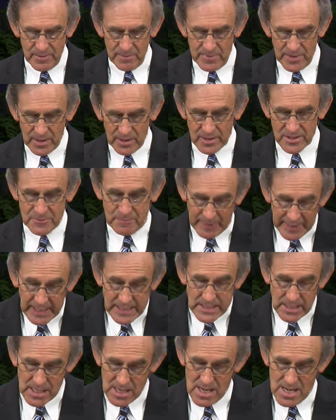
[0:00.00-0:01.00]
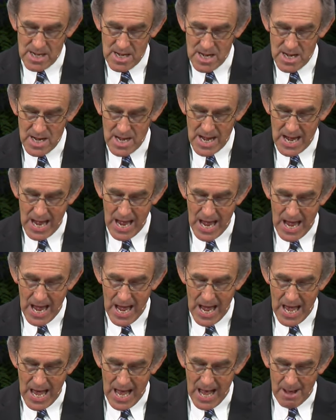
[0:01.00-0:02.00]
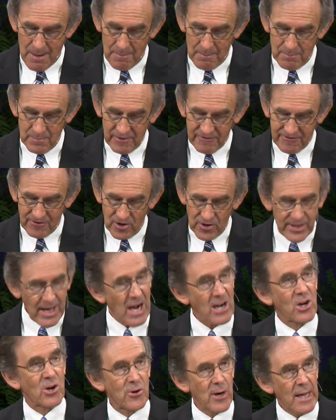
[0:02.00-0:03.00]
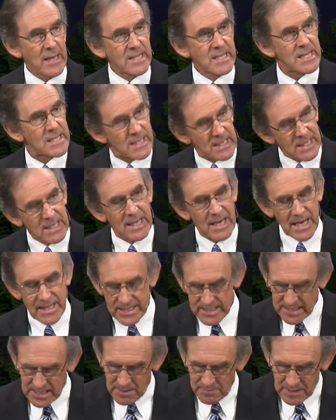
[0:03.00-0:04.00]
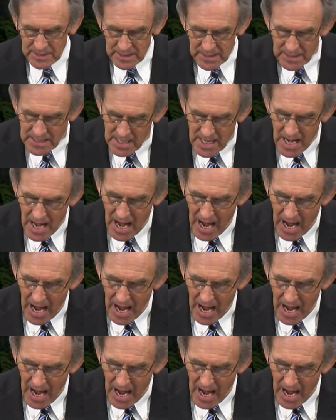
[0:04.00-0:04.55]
Because Peter, before that crisis in Gethsemane,